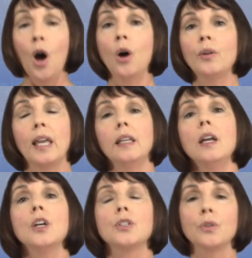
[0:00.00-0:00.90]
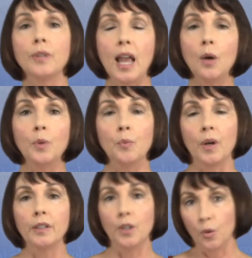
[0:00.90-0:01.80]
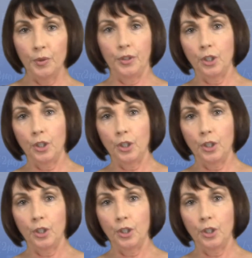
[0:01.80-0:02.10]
Okay, so now we want to know what the